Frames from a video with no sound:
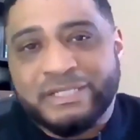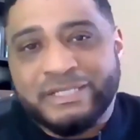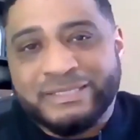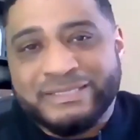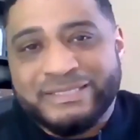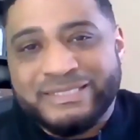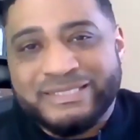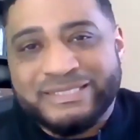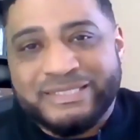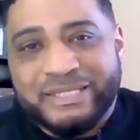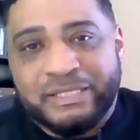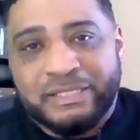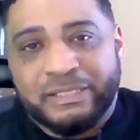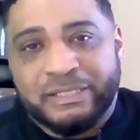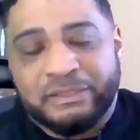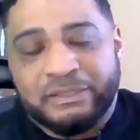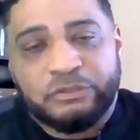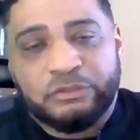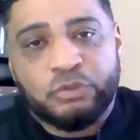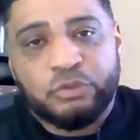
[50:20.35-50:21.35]

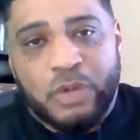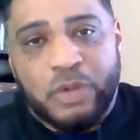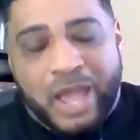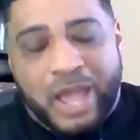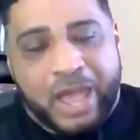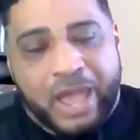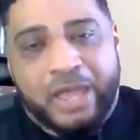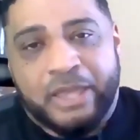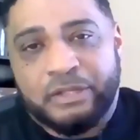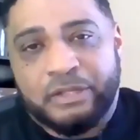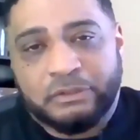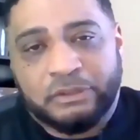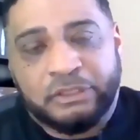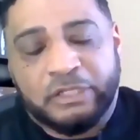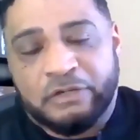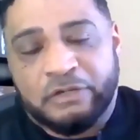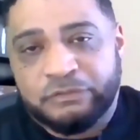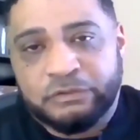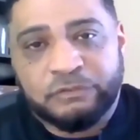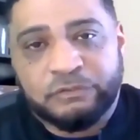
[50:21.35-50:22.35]
ascend to a higher
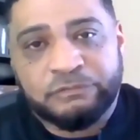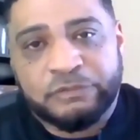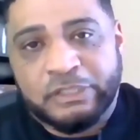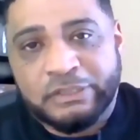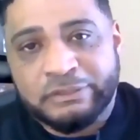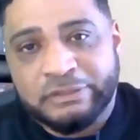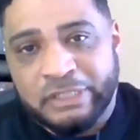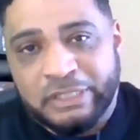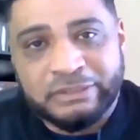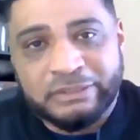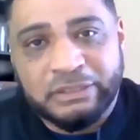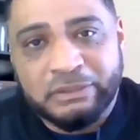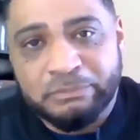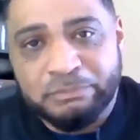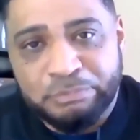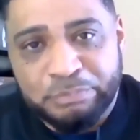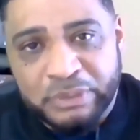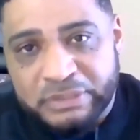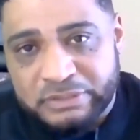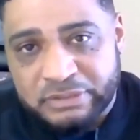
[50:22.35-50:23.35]
level of conducting
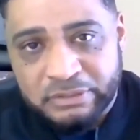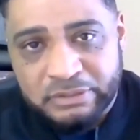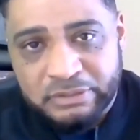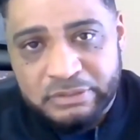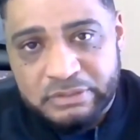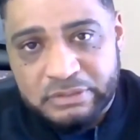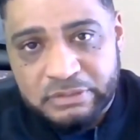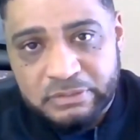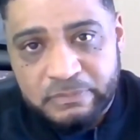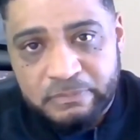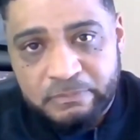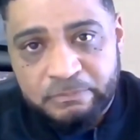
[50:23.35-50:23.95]
business.